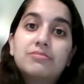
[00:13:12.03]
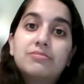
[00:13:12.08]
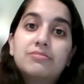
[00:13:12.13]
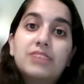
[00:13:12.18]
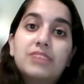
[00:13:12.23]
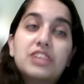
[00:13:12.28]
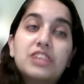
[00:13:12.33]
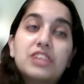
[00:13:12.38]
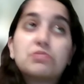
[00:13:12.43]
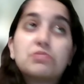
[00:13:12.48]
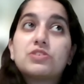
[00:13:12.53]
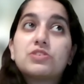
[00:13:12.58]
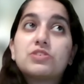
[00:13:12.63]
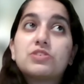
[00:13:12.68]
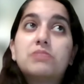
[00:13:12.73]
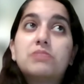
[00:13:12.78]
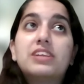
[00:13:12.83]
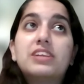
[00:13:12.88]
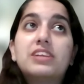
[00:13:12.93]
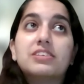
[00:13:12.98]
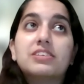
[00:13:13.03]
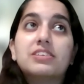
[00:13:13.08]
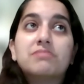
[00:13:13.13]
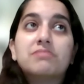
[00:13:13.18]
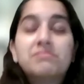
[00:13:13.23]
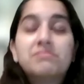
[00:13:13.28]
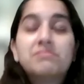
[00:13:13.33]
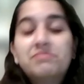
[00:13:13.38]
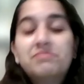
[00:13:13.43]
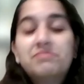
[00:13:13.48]
It's a possibility.
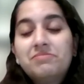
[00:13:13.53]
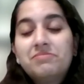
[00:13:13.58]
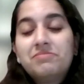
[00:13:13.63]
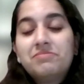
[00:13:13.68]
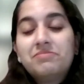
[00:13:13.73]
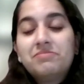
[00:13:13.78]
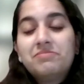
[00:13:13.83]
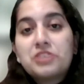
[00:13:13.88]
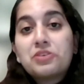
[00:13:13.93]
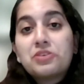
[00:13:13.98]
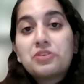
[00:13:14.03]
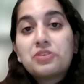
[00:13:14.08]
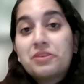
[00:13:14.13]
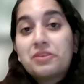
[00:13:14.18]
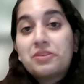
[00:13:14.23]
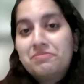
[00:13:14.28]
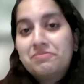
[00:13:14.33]
So yeah.